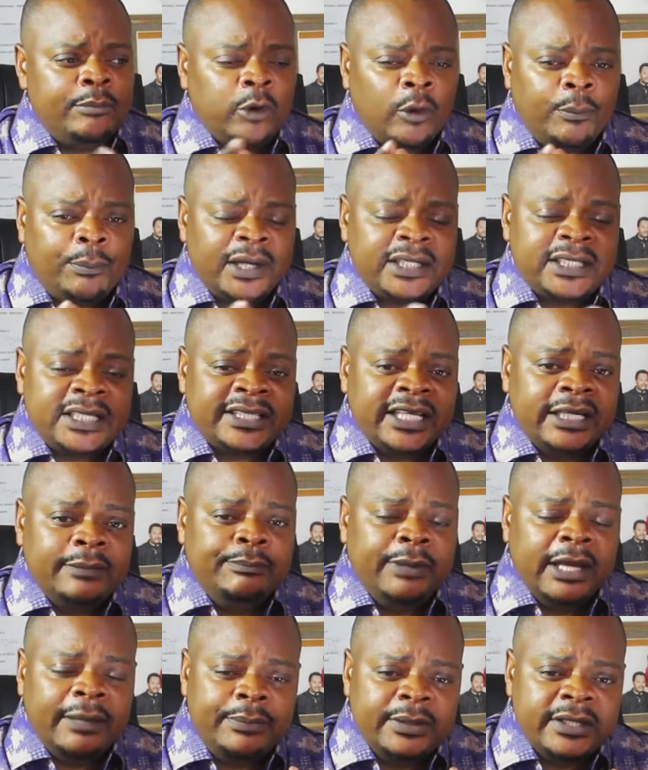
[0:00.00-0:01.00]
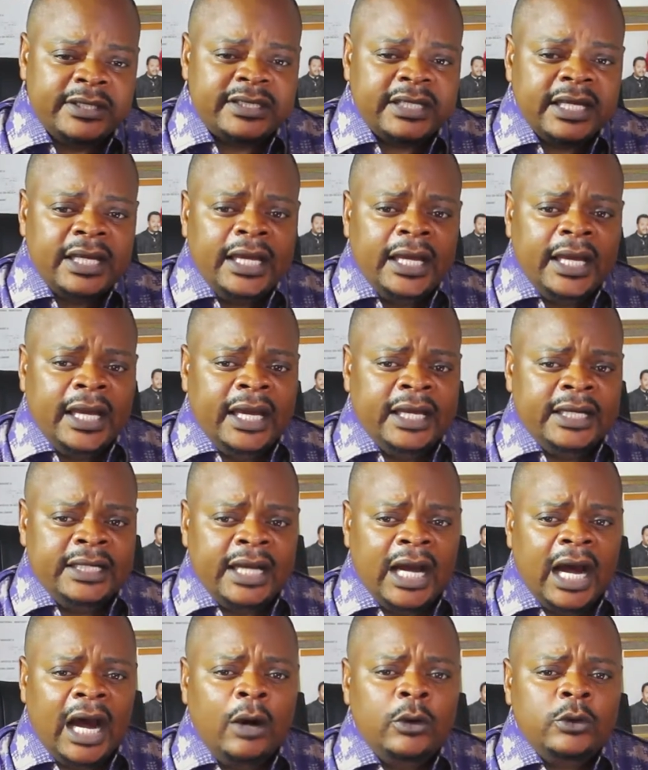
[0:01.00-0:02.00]
properties and babies,
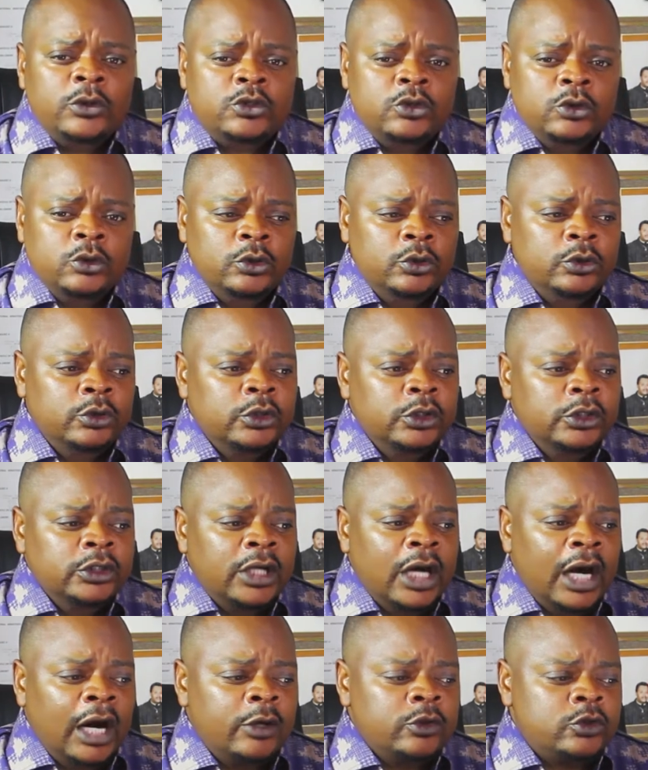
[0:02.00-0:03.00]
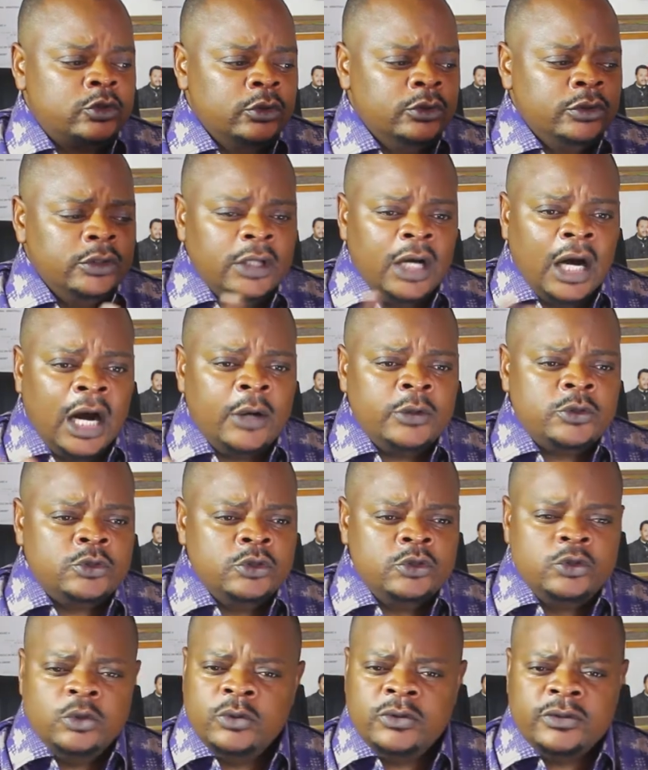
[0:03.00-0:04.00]
and how to
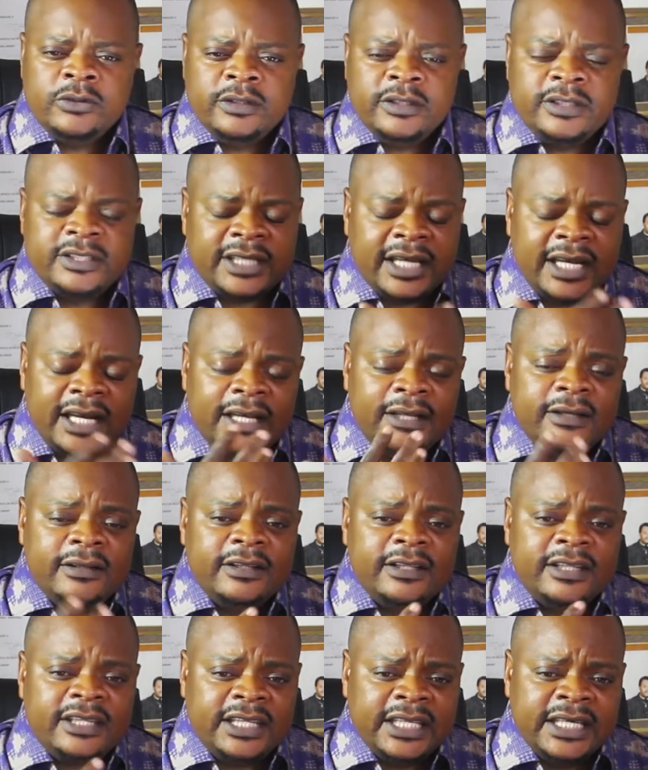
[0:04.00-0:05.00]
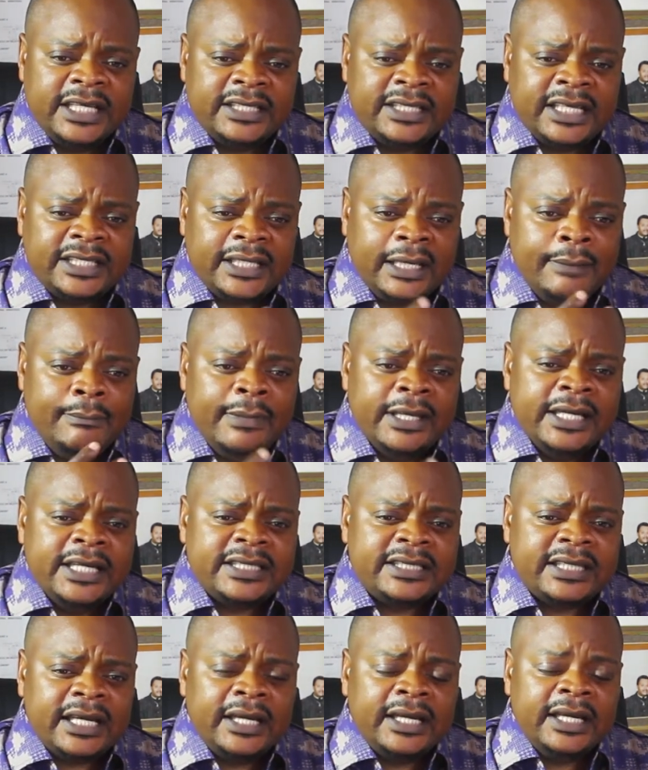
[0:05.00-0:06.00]
do certain things that a
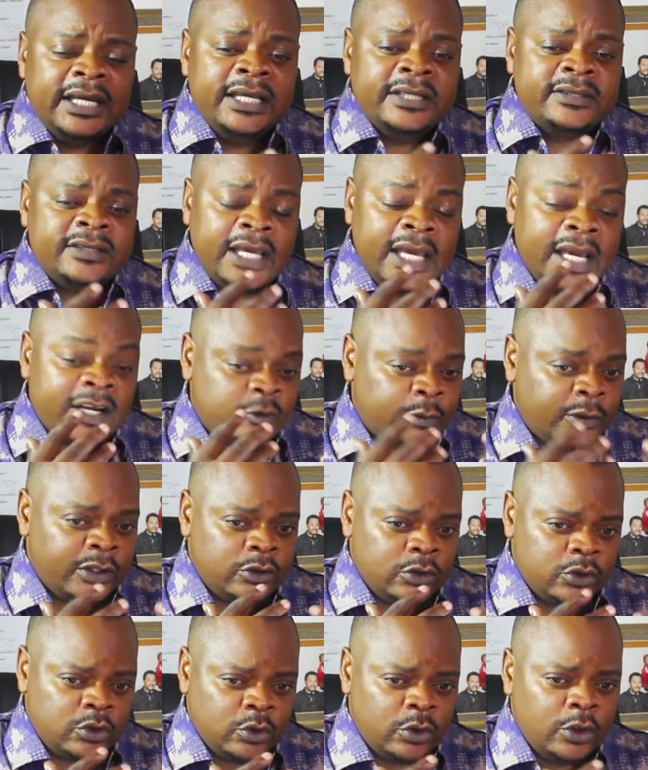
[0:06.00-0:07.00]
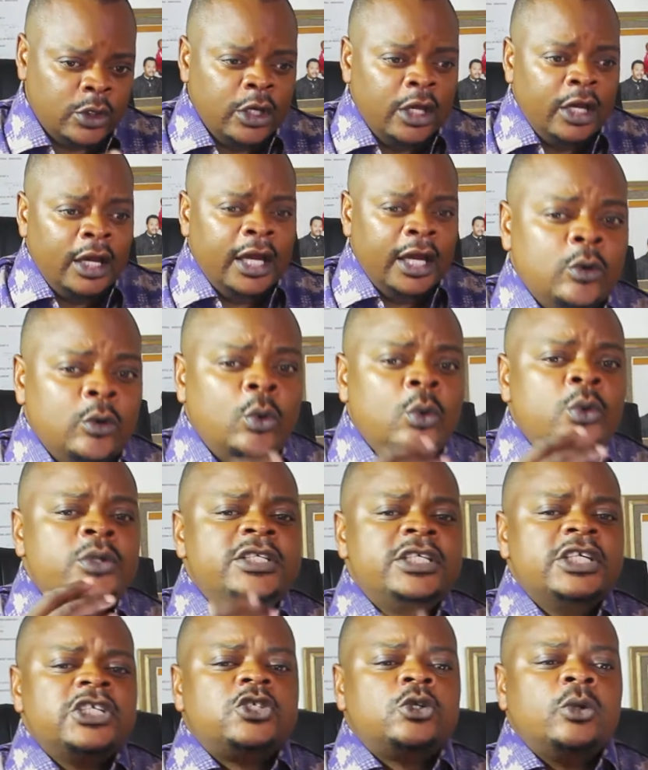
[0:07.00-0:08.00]
minister is expected to do. And we
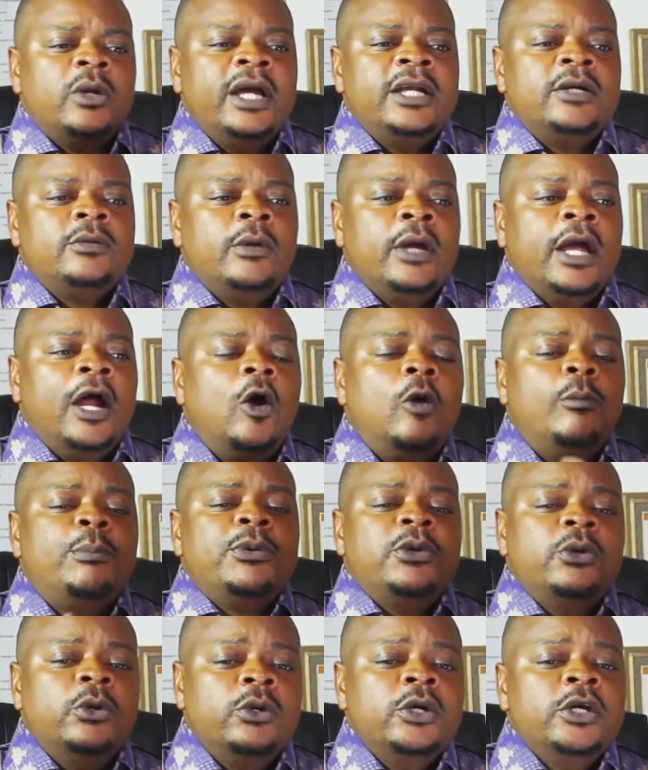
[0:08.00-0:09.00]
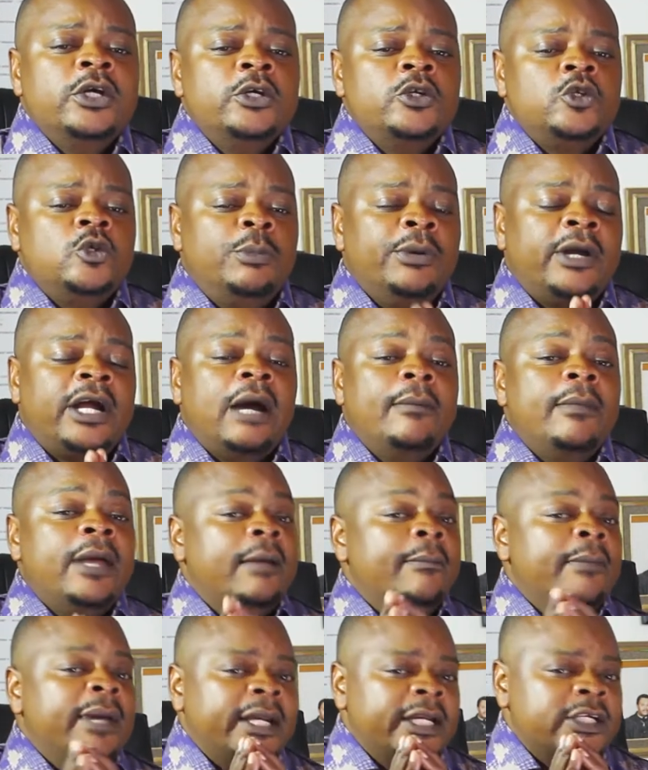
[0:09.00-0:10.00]
will teach you and help you to become
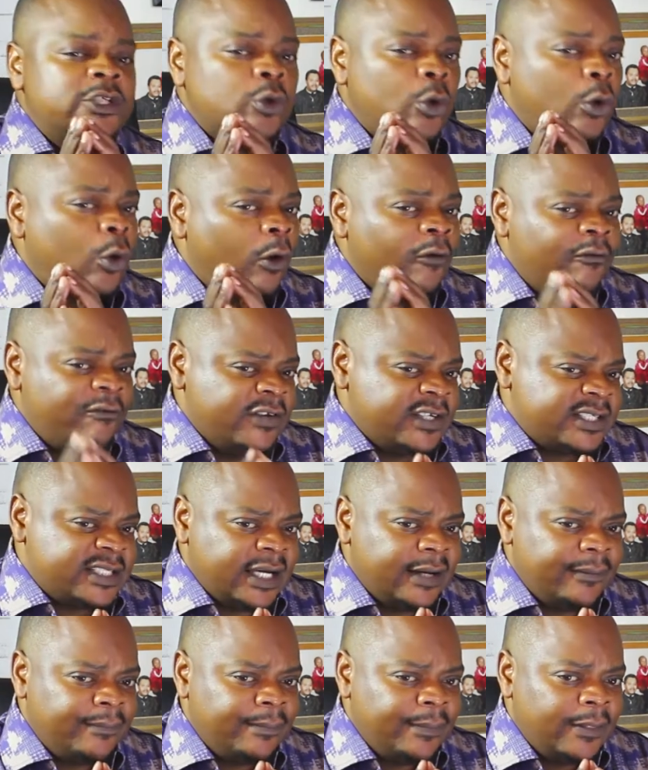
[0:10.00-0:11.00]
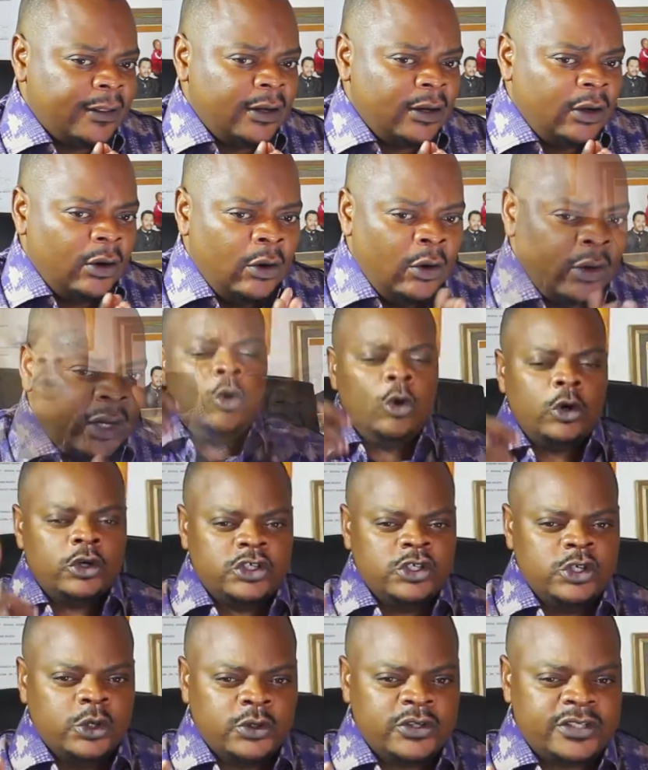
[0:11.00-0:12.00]
a marriage officer. And
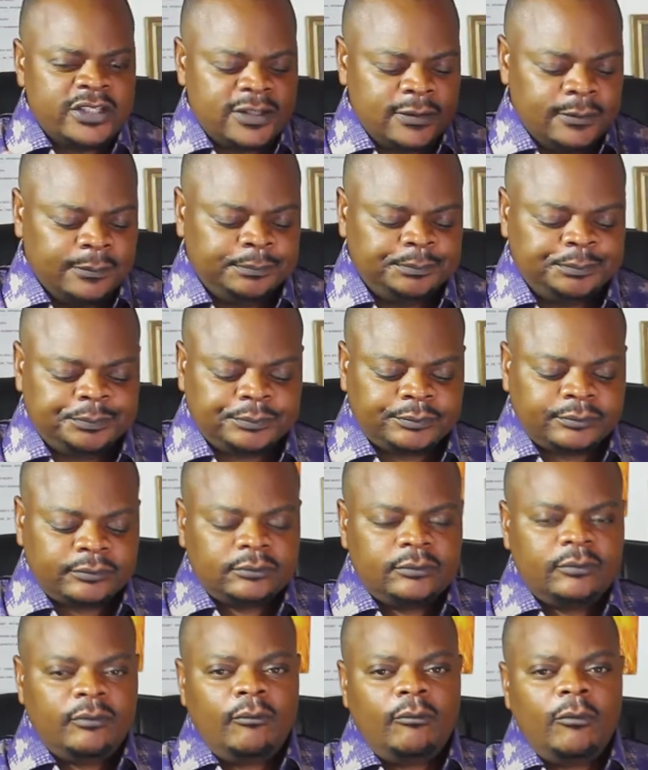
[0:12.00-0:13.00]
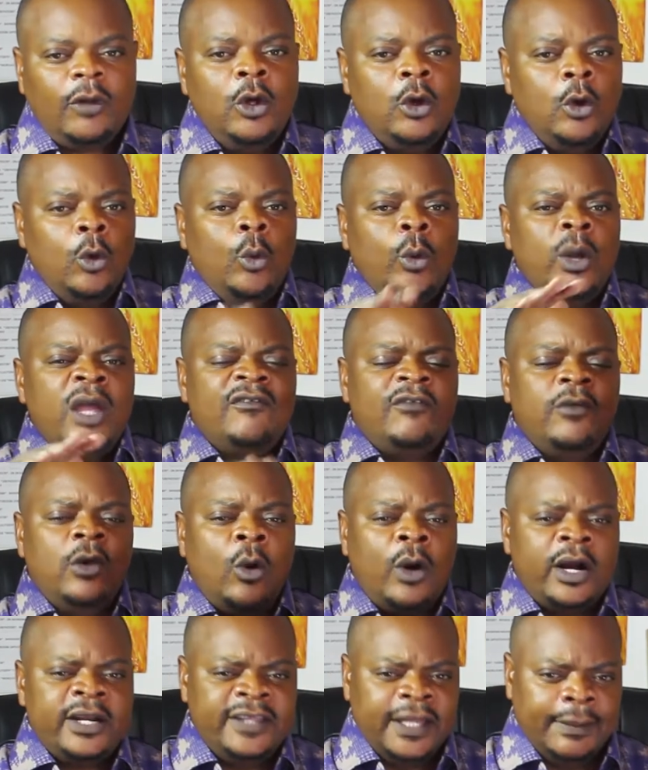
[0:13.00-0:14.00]
good news, we have
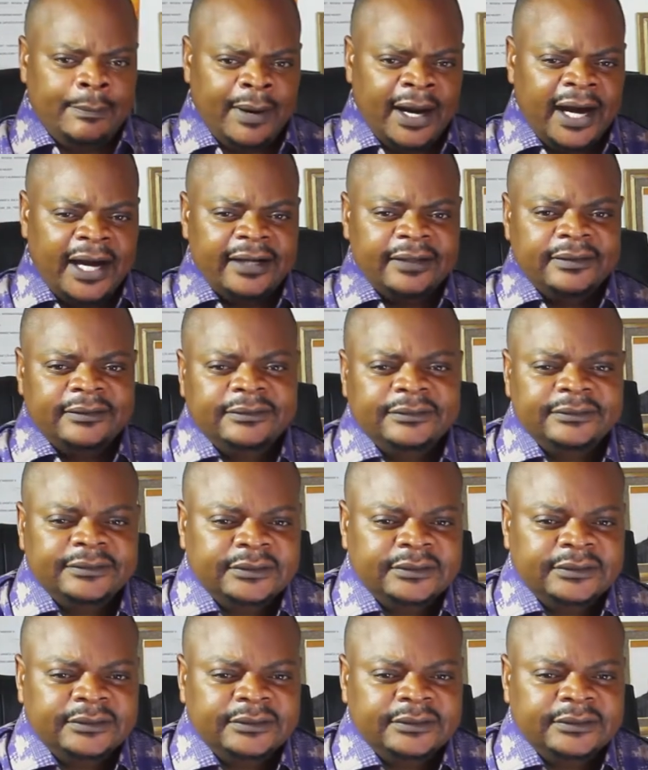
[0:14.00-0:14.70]
lowered the bar.